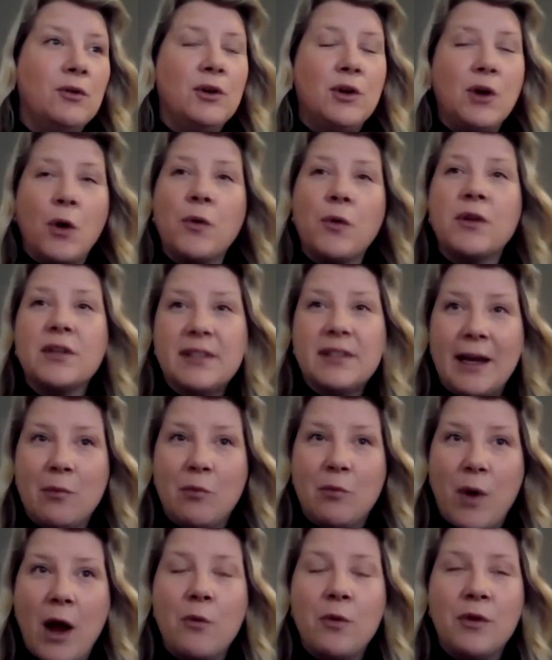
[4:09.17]
go the
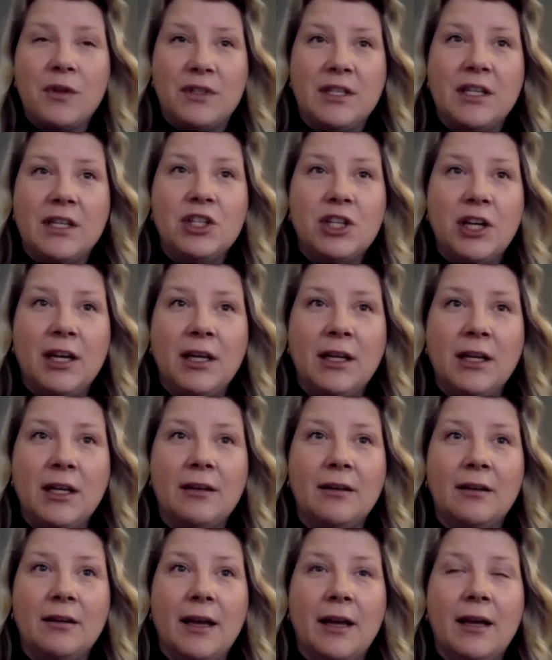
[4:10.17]
same route with teaching.
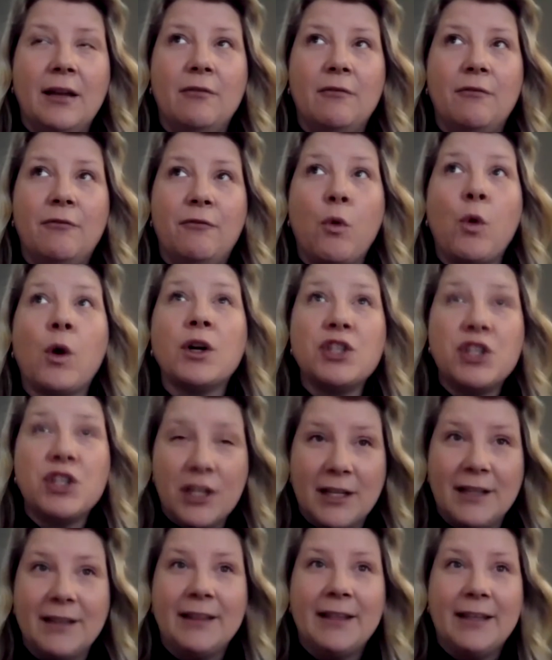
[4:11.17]
And
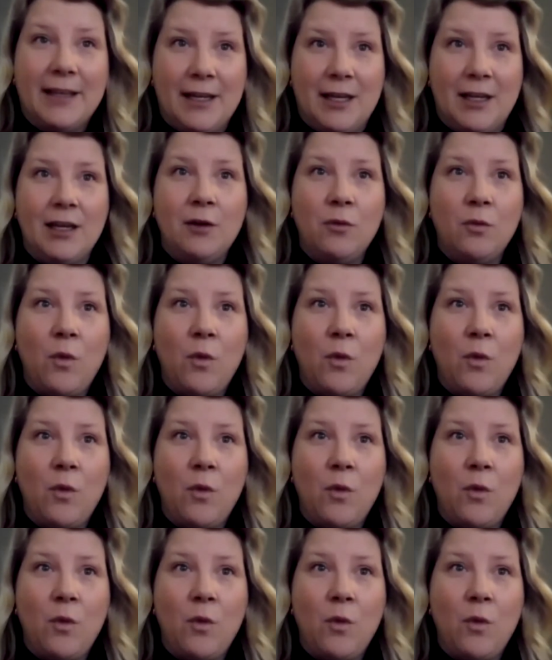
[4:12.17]
fortunately,